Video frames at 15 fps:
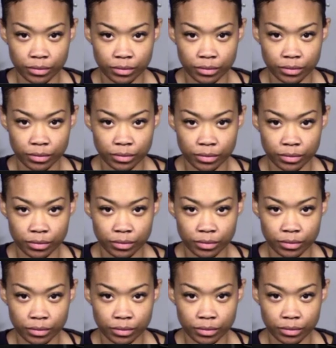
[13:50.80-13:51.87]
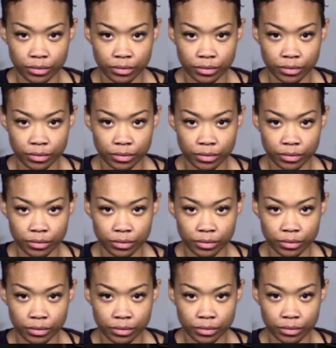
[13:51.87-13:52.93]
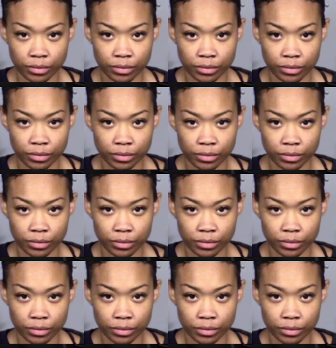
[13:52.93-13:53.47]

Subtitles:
The person shown says nothing.